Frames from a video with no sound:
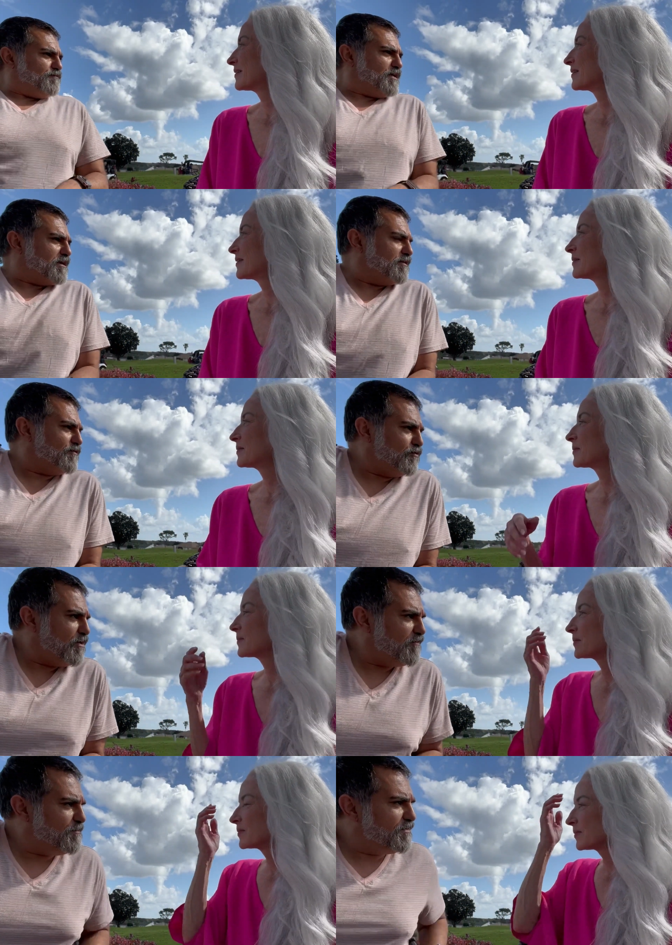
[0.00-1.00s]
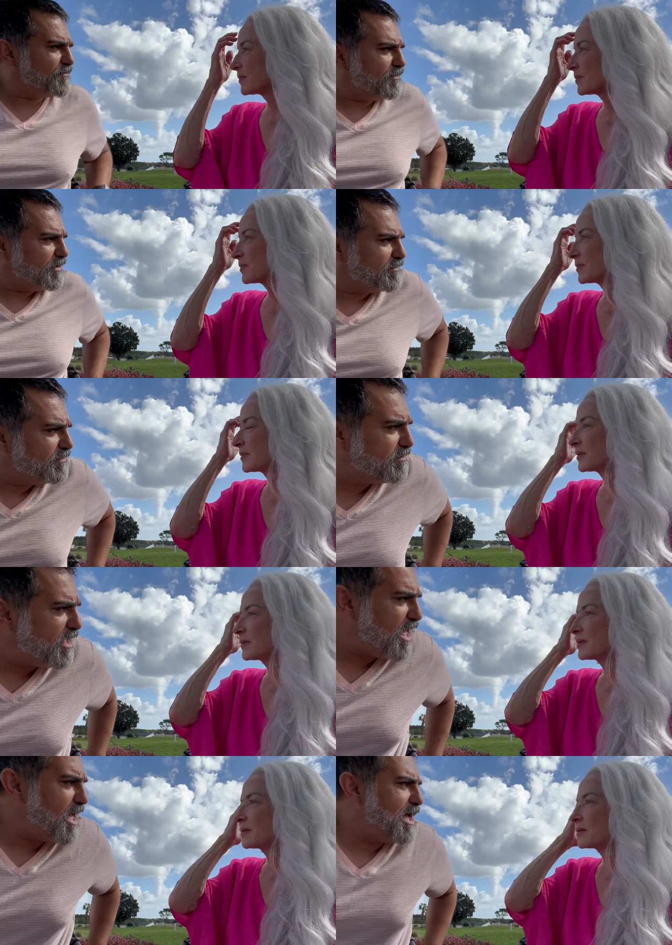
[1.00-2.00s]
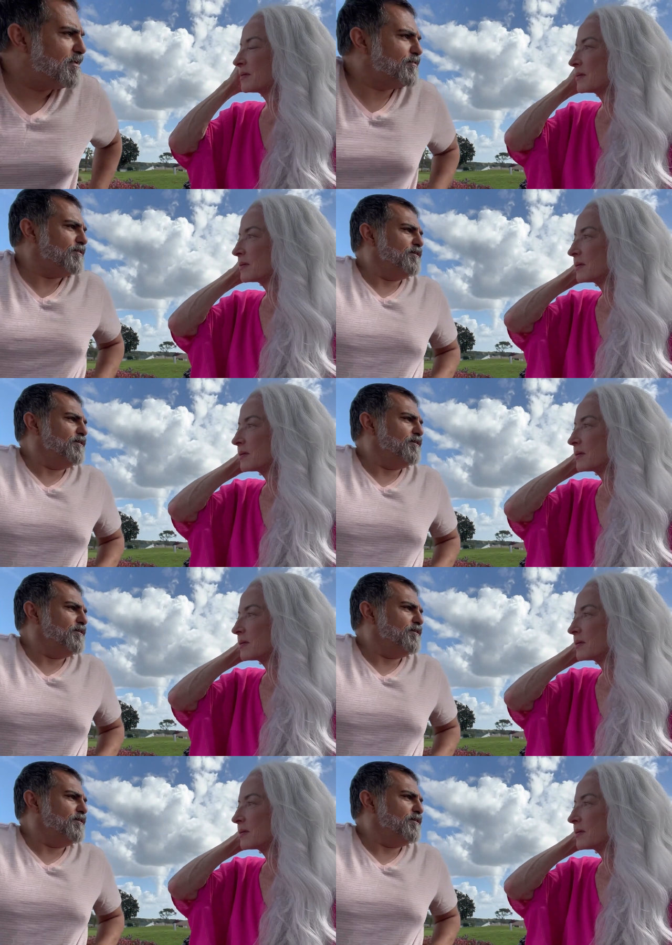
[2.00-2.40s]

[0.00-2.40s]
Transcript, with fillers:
Speaker 1: Because you have been selected as